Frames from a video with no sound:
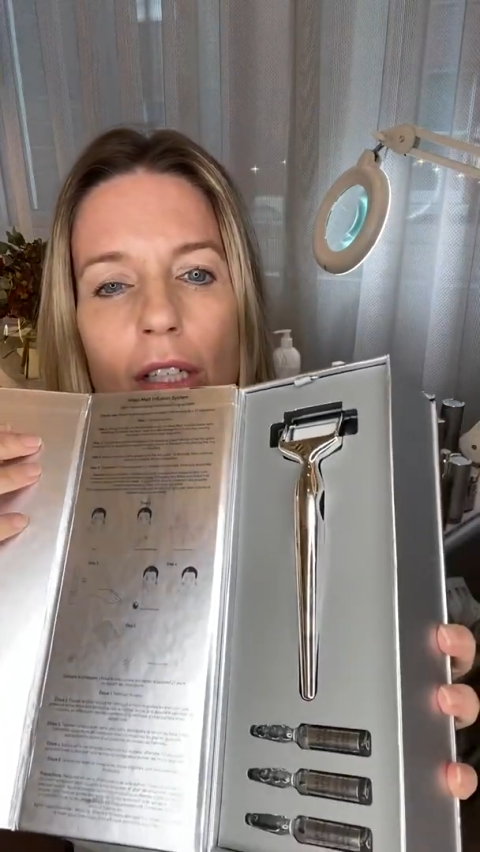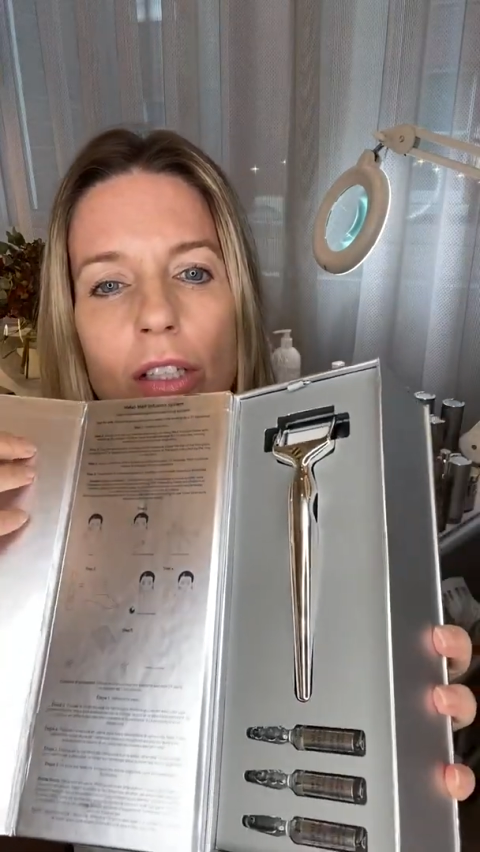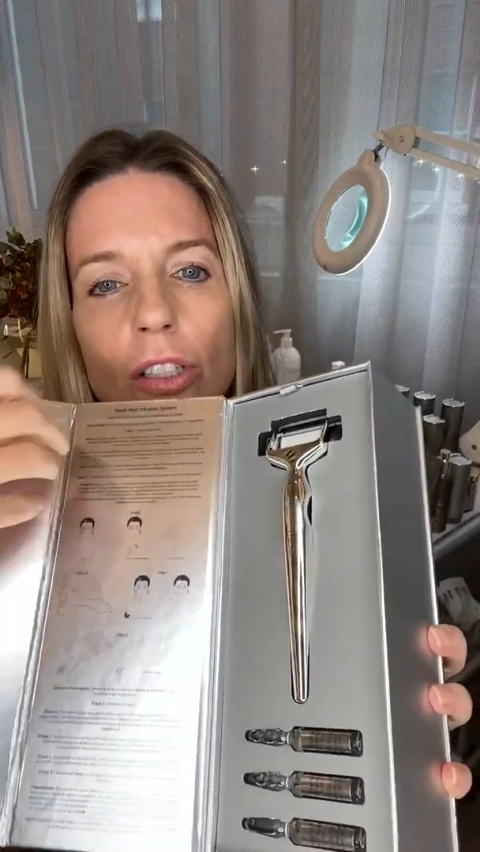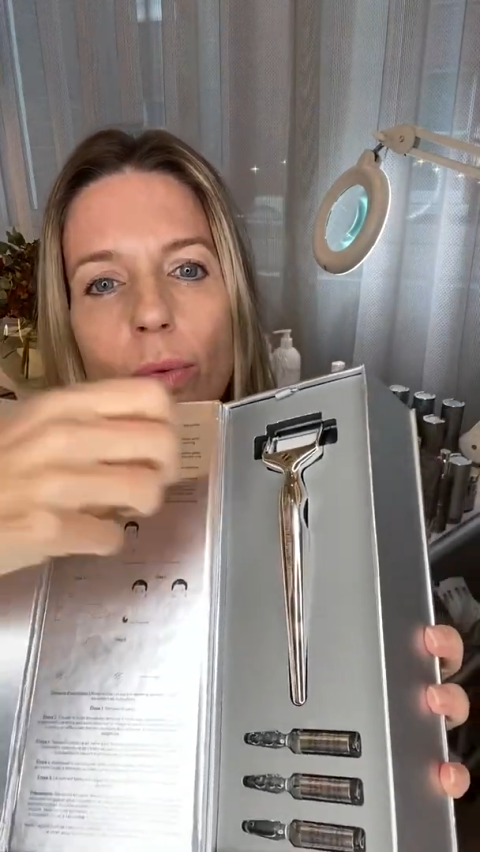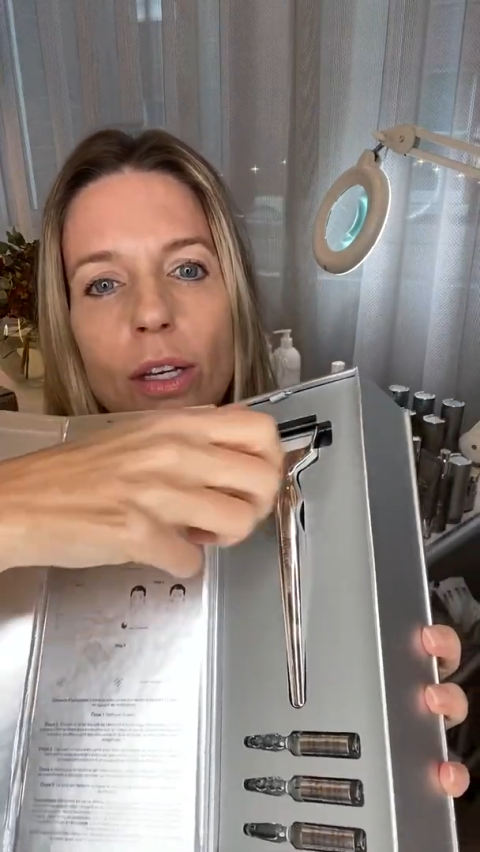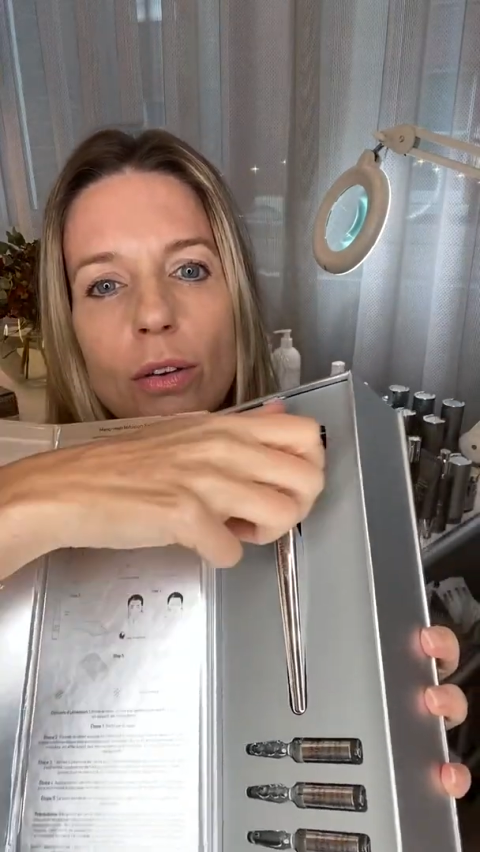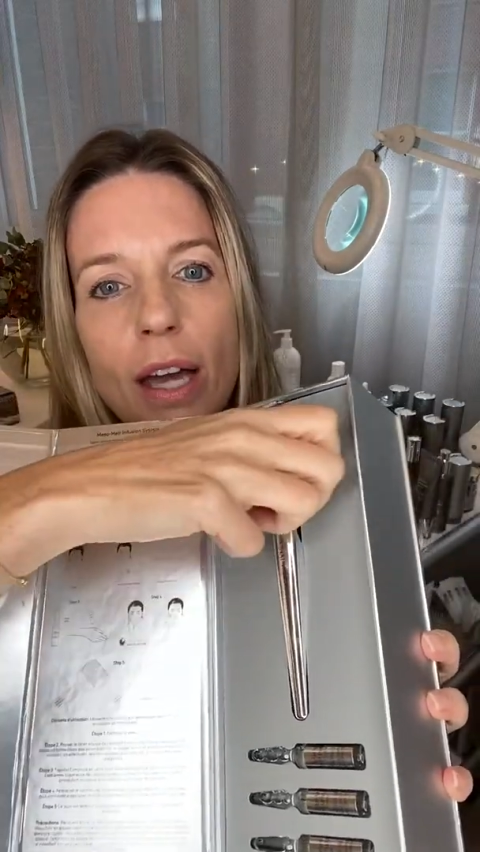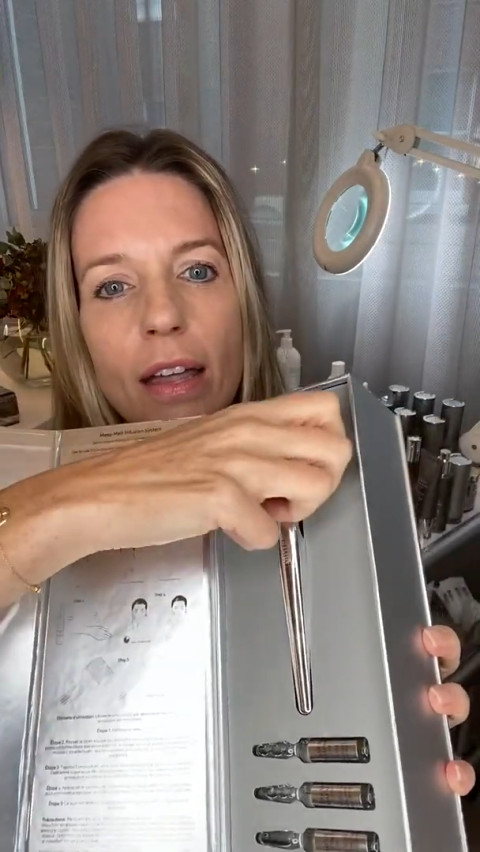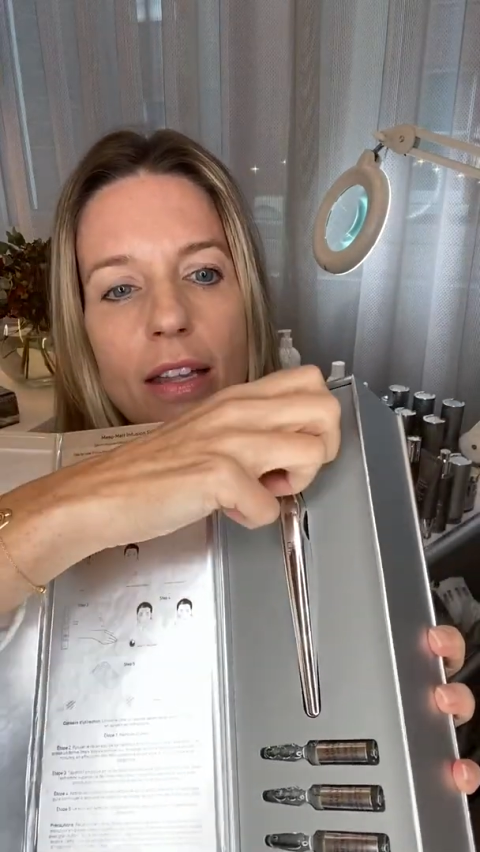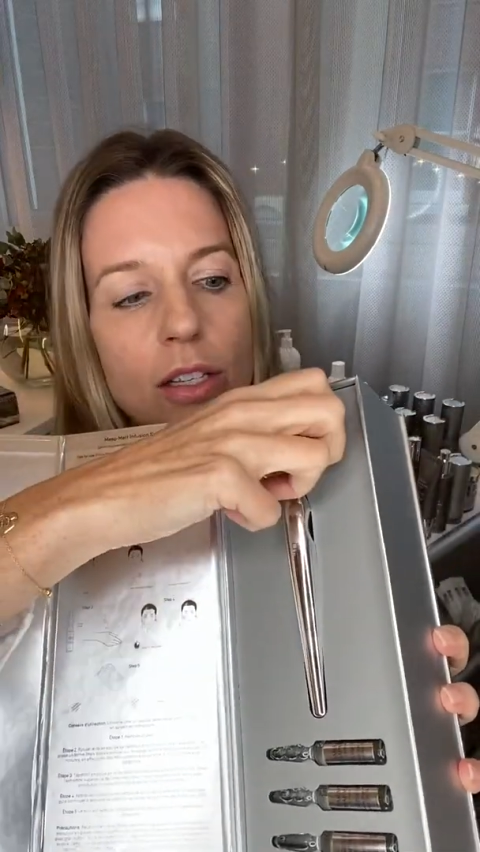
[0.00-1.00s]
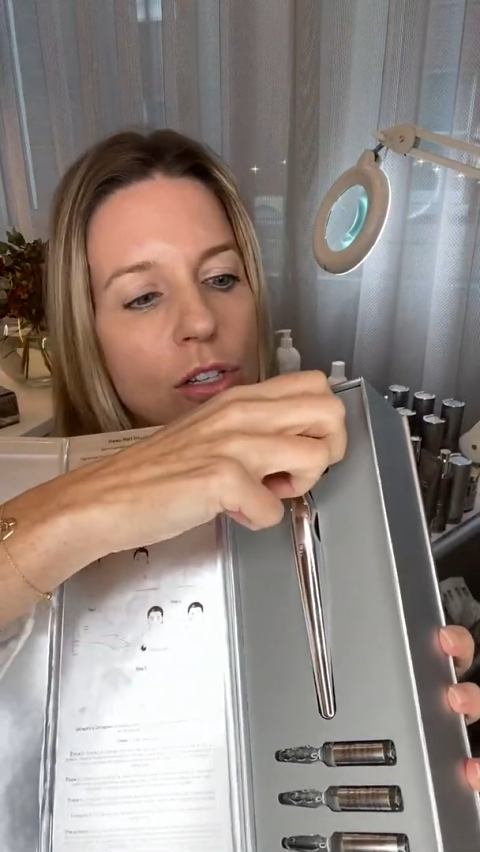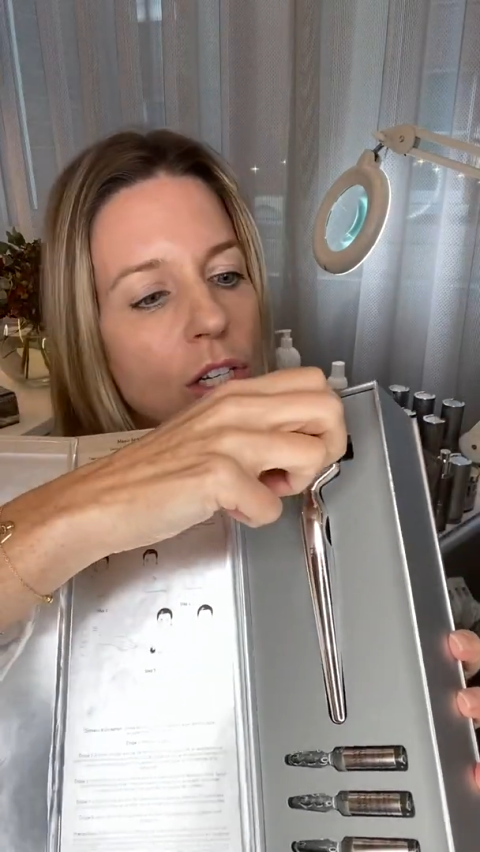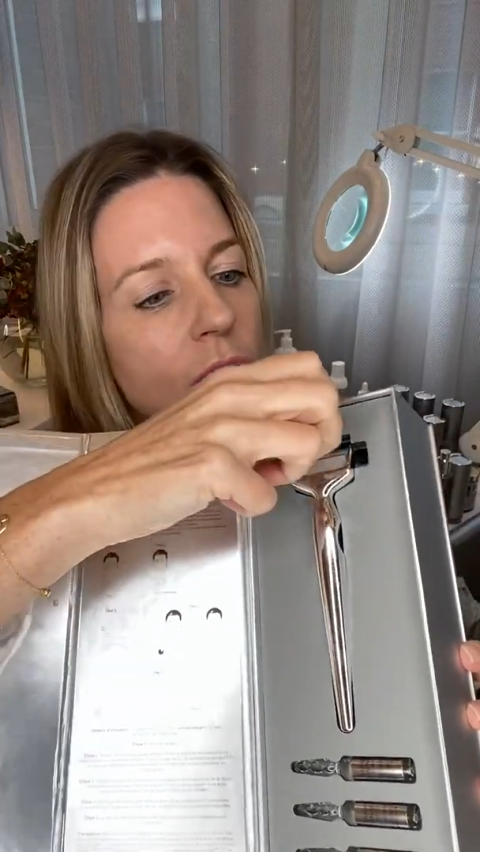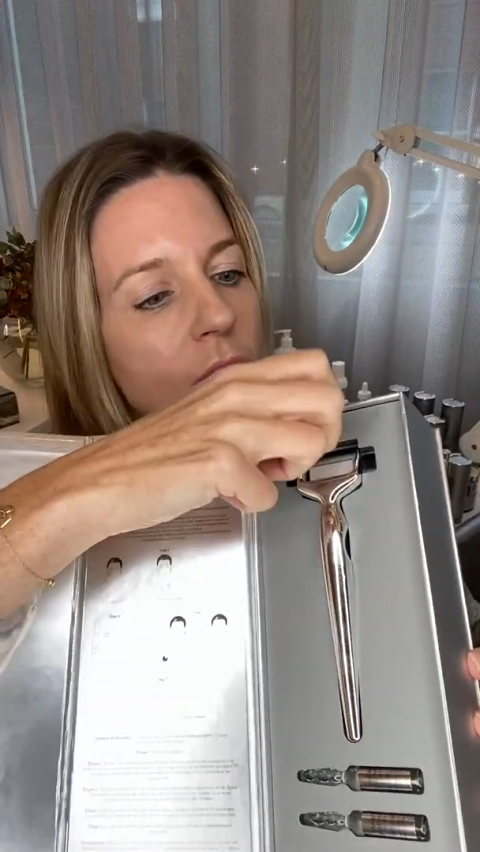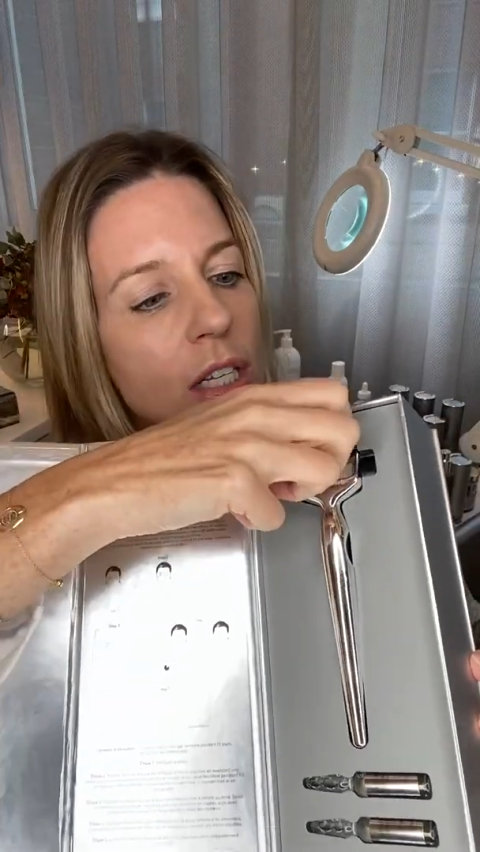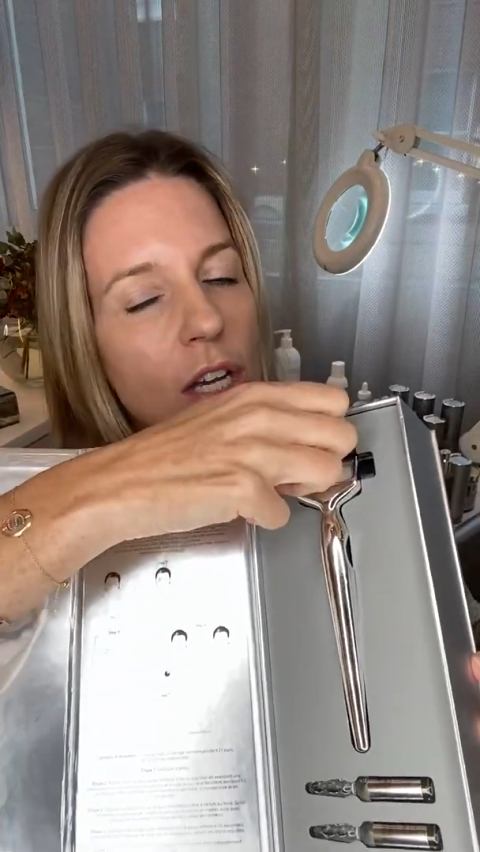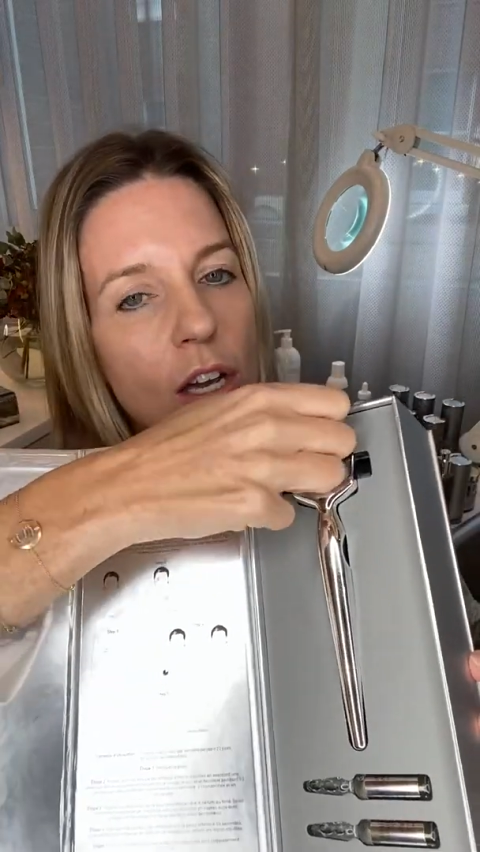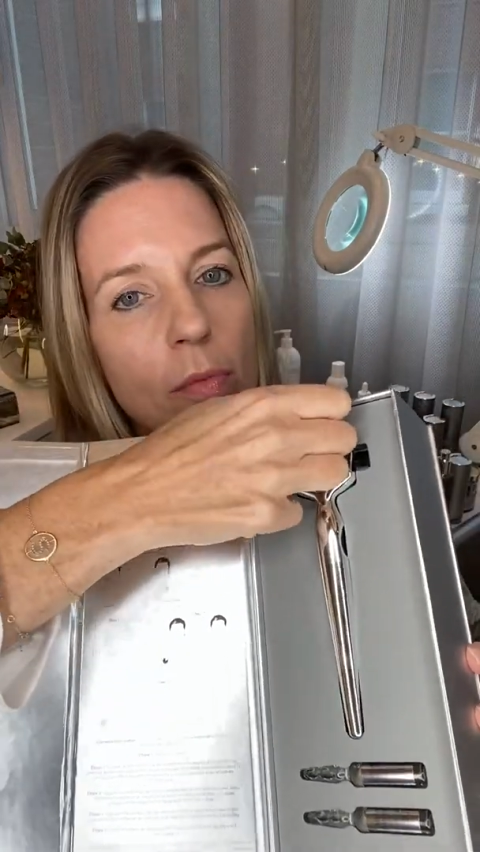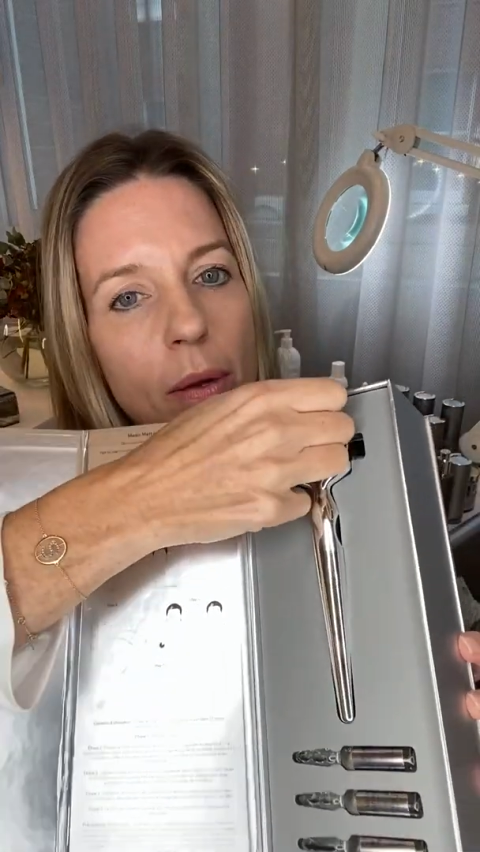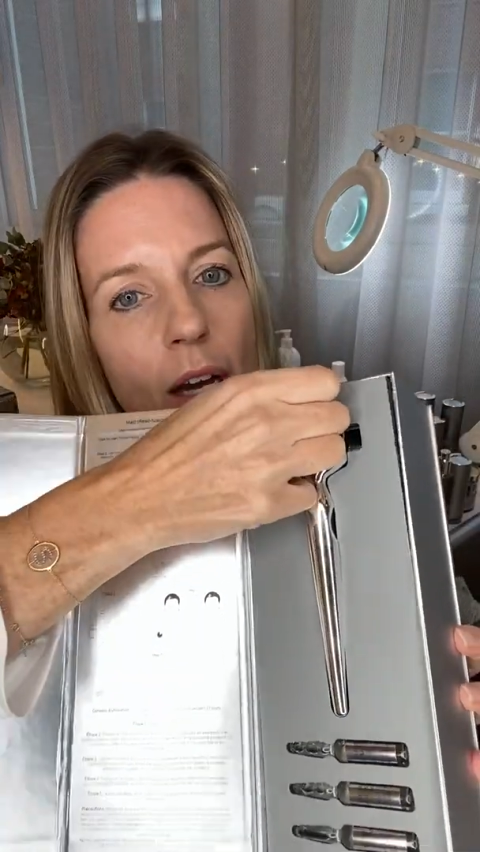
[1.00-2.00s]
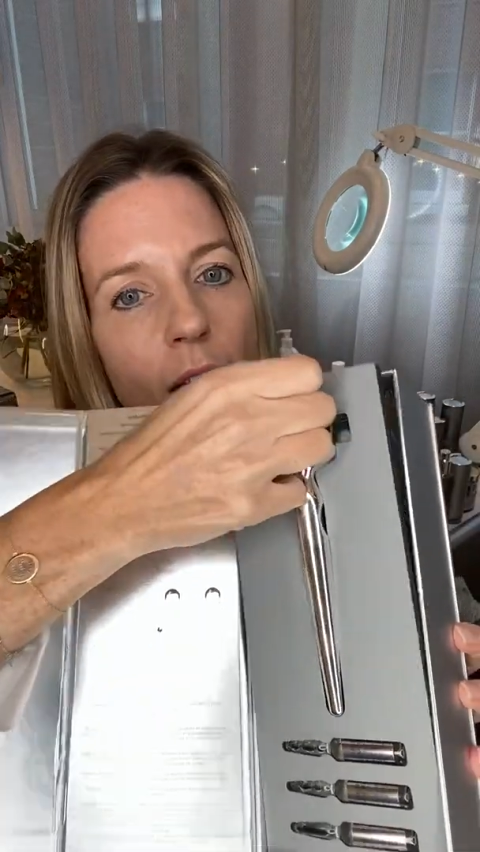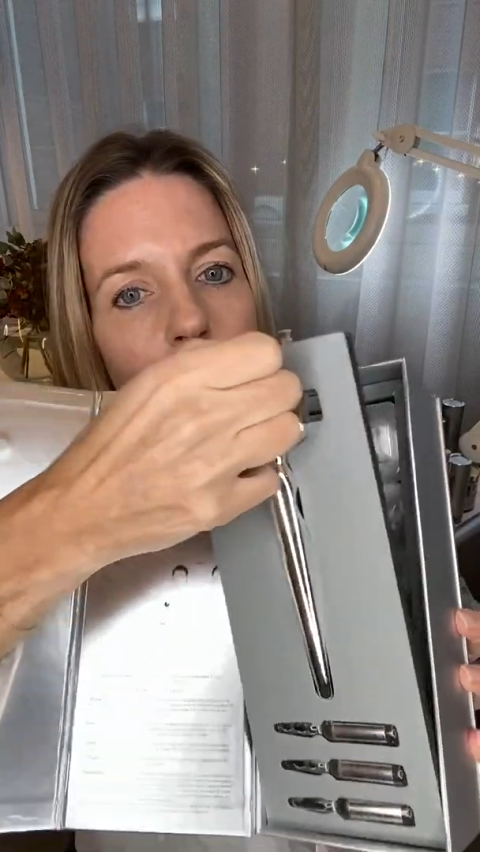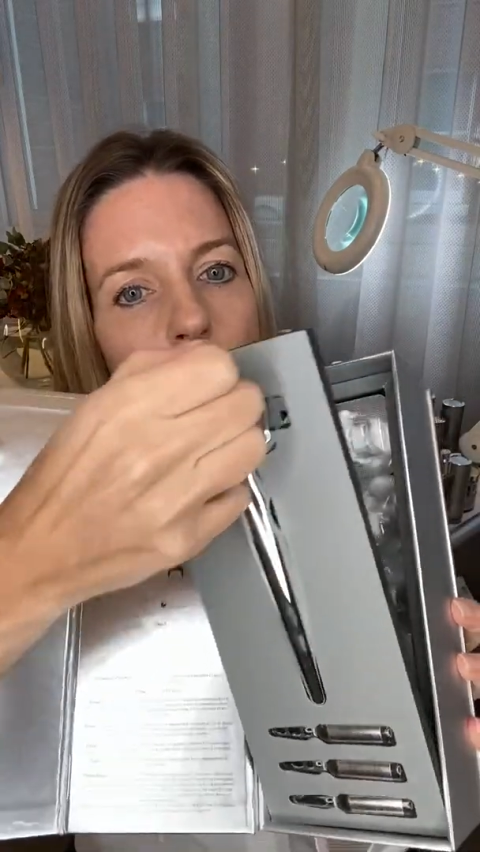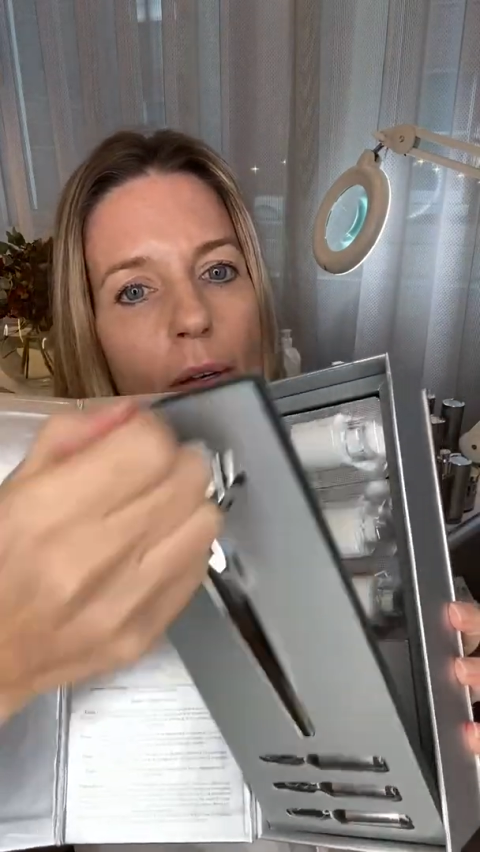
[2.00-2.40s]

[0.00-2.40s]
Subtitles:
So when you get this, you just need to open up